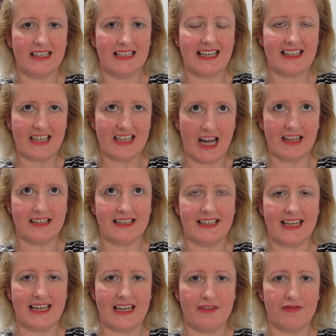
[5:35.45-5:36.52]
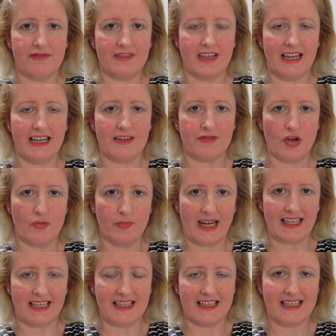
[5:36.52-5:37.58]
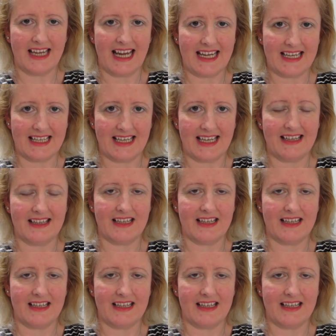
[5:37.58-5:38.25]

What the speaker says: It does if they've gone back in to edit